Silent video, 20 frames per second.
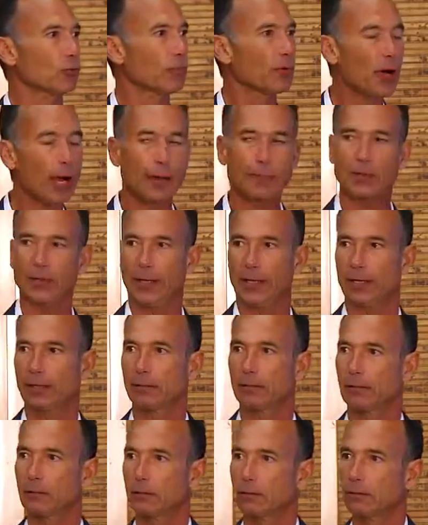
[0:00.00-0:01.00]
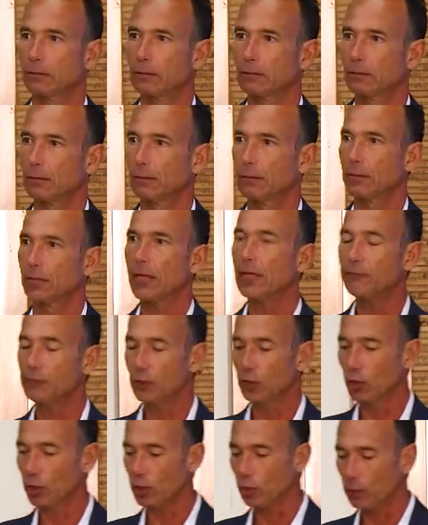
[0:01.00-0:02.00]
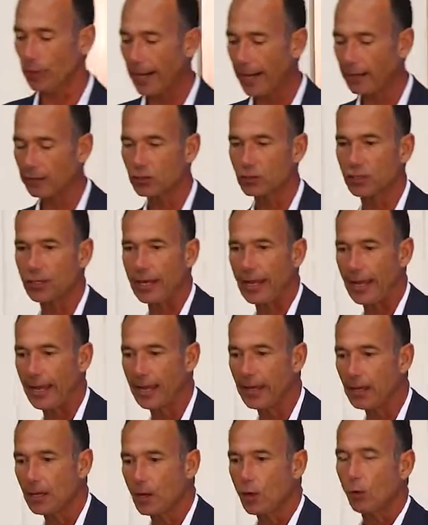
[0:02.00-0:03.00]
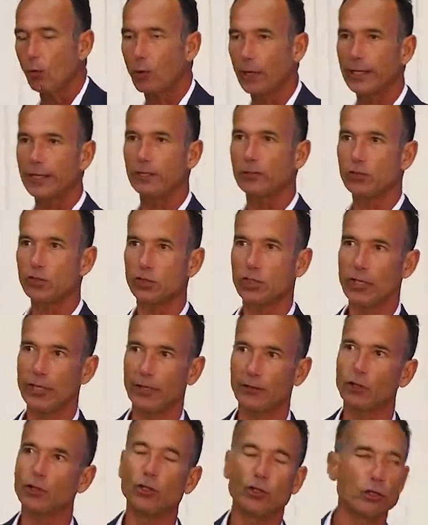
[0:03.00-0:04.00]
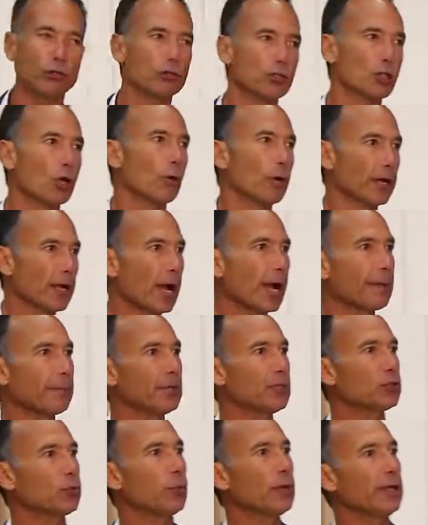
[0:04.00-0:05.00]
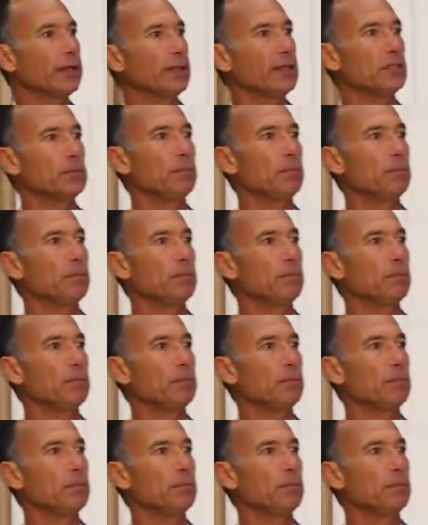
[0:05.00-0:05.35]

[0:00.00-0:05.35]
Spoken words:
property. If you look around today, what do you see in the news going on between these